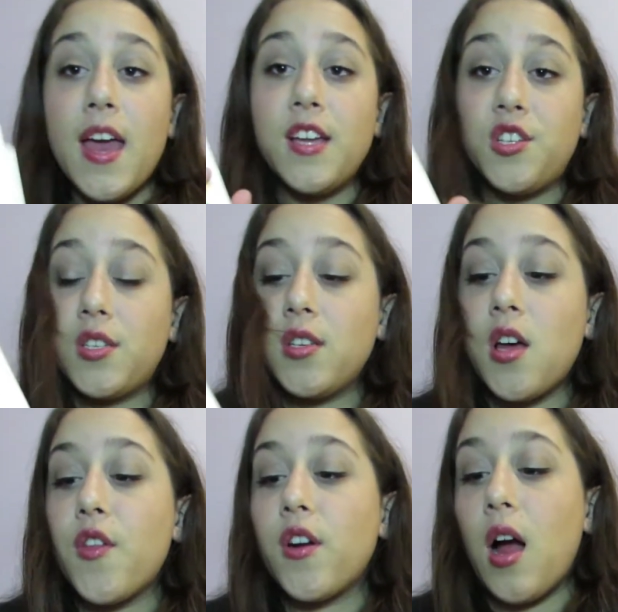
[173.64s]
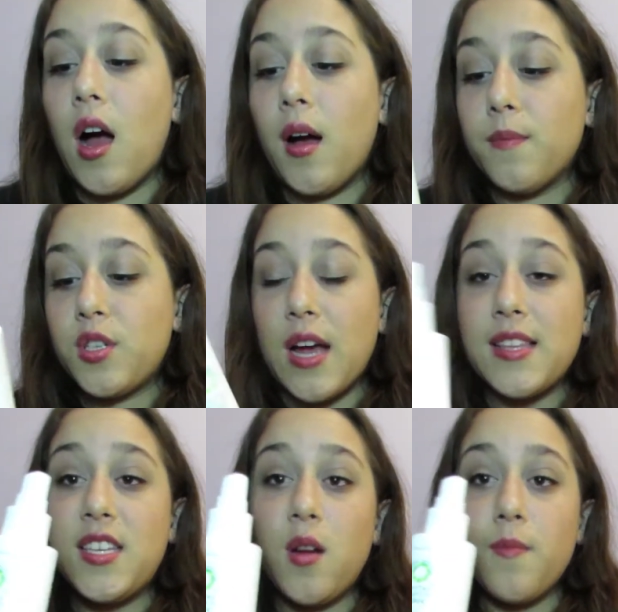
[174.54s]
is just another shine
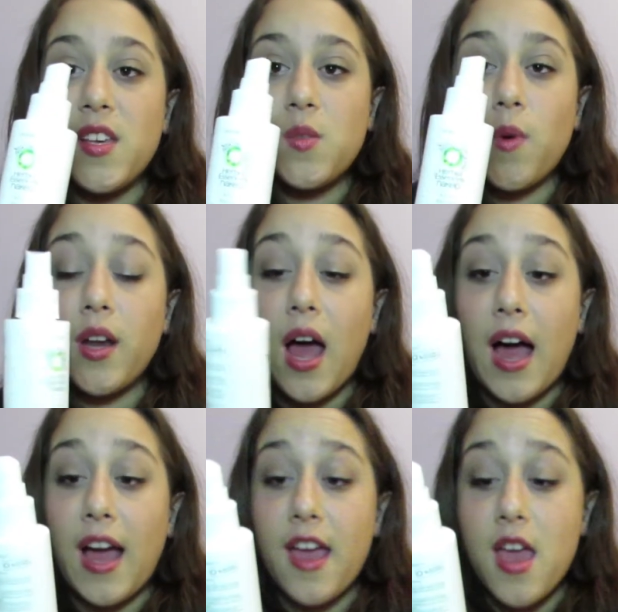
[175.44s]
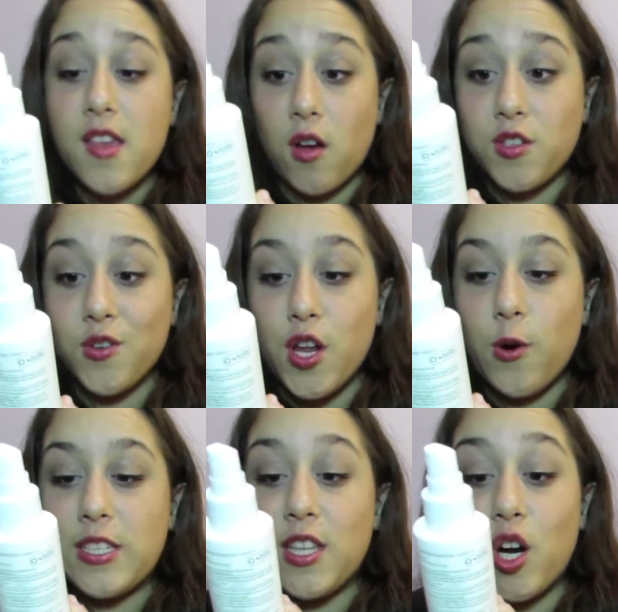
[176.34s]
serum. This one is also new.
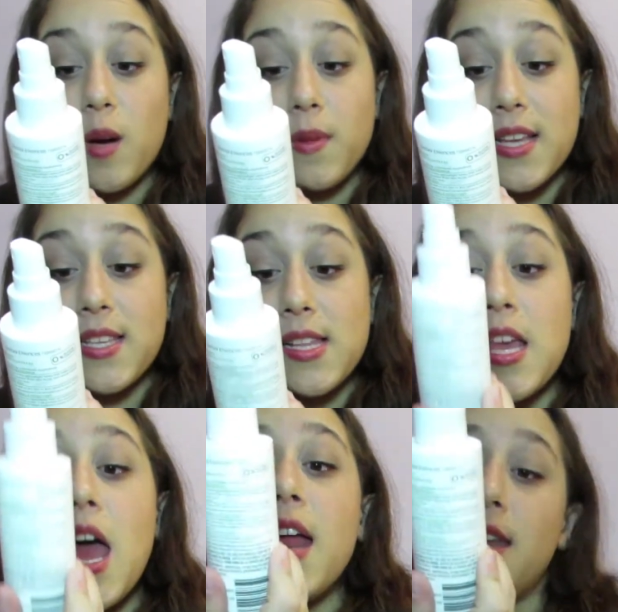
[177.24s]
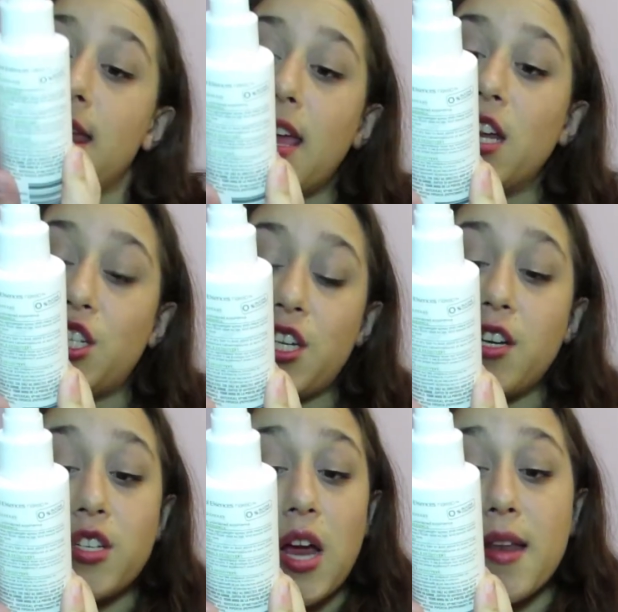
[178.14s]
It's the Herbal Essence Naked
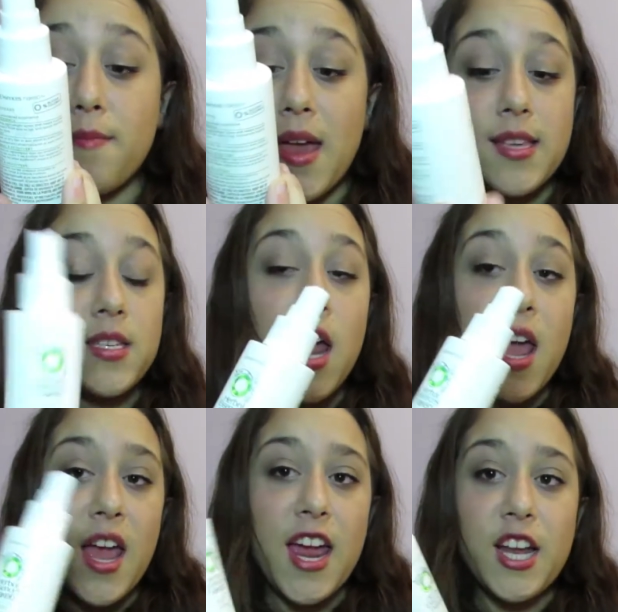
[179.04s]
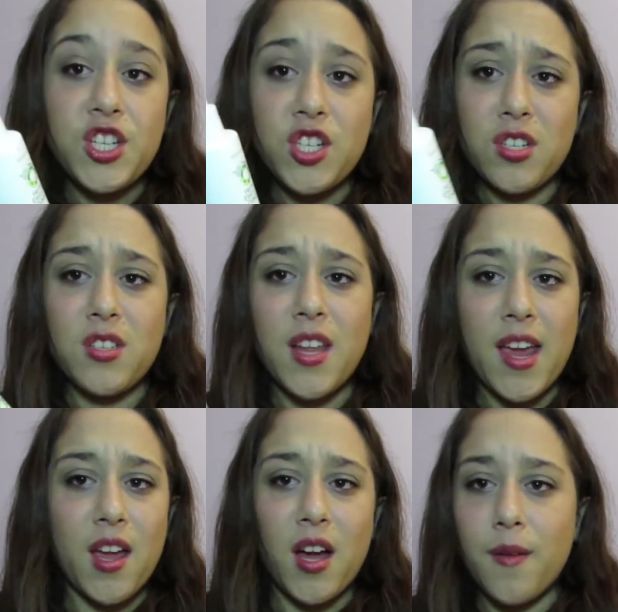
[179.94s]
Sheer Shine Mist. It's just
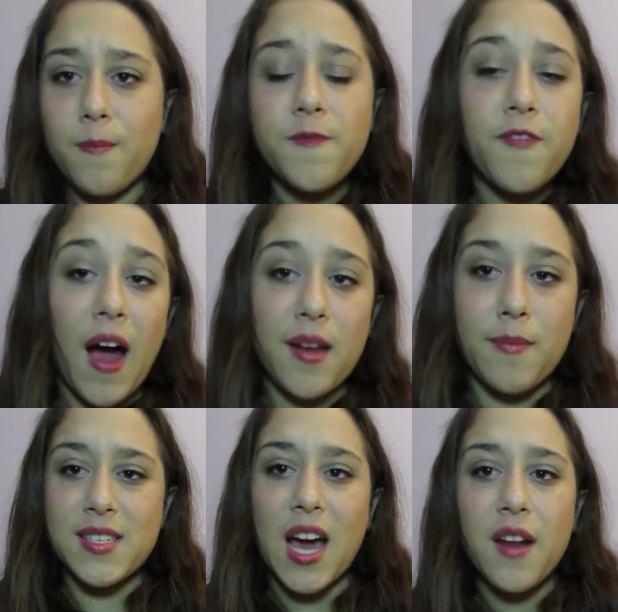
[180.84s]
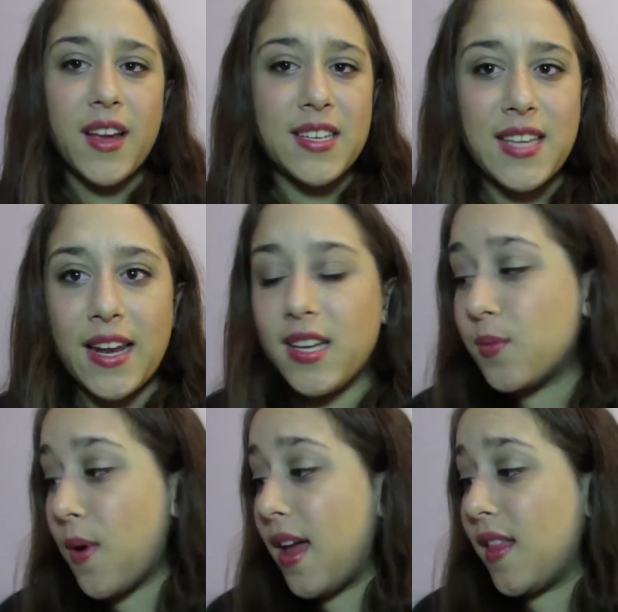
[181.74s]
like a fine kind of like a setting
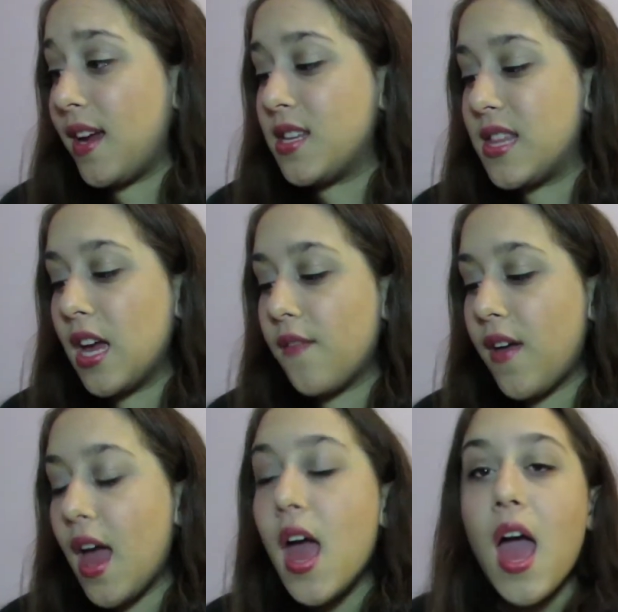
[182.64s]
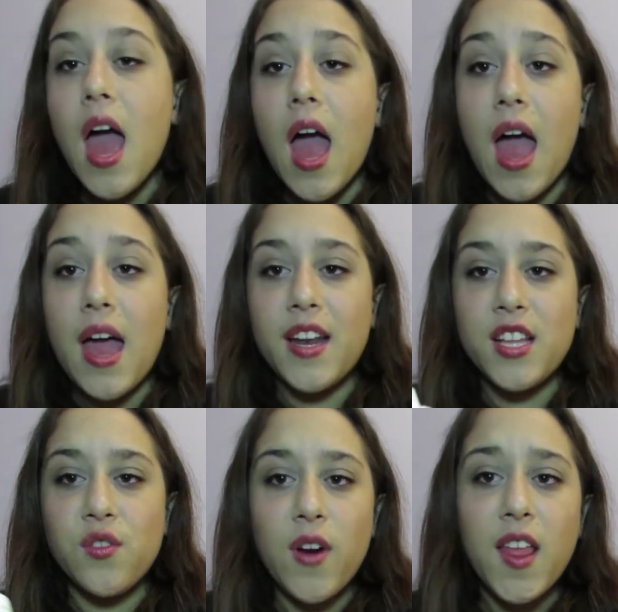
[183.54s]
spray, I like to think of it, and
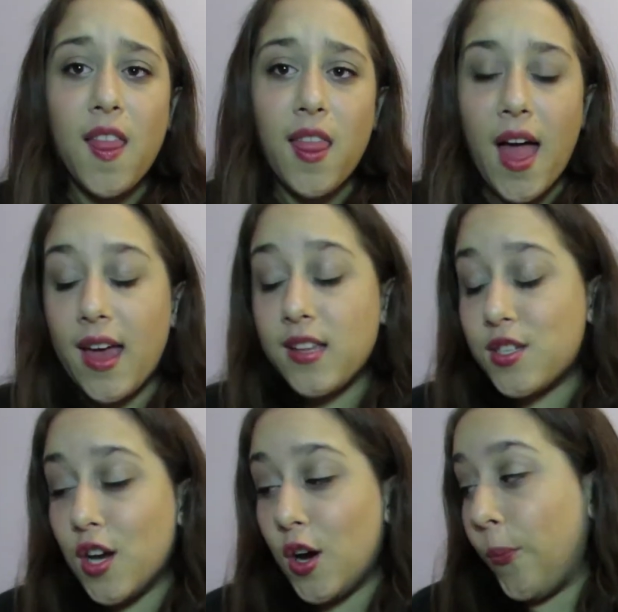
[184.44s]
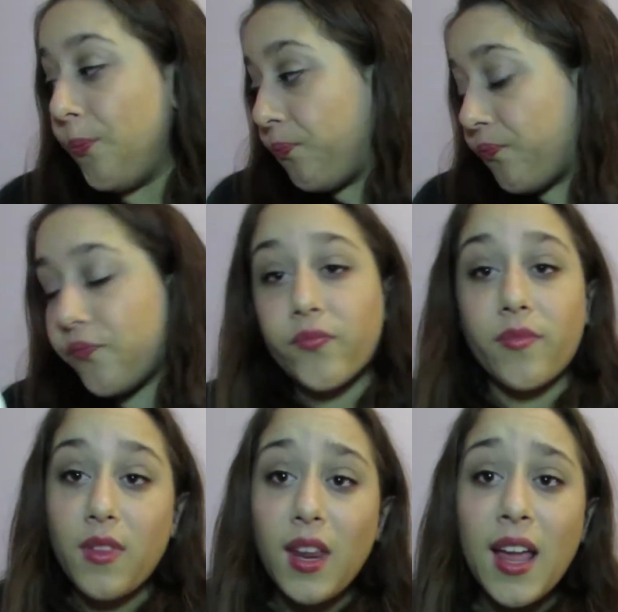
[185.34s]
it's really light, so
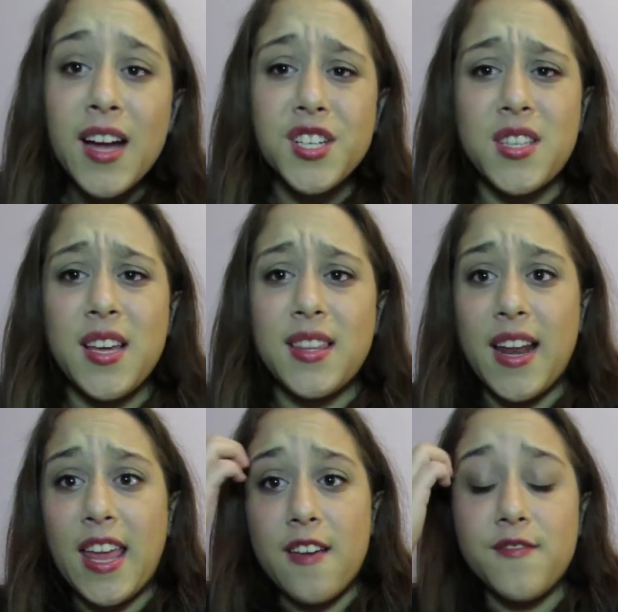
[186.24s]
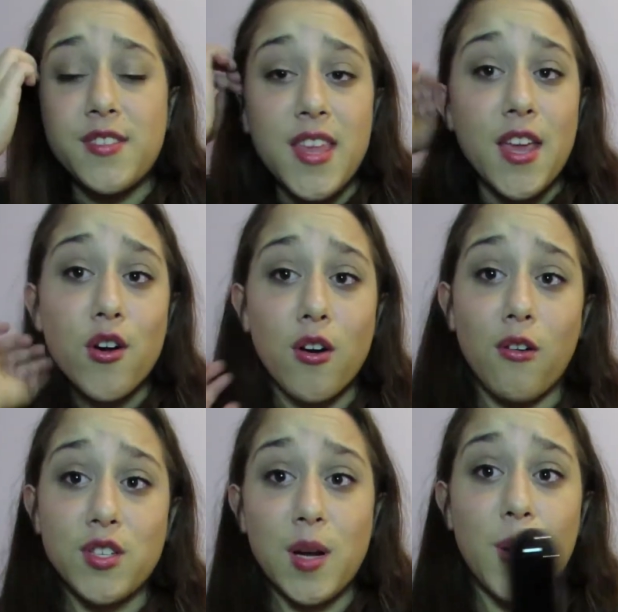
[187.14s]
I just think that it gives the curls a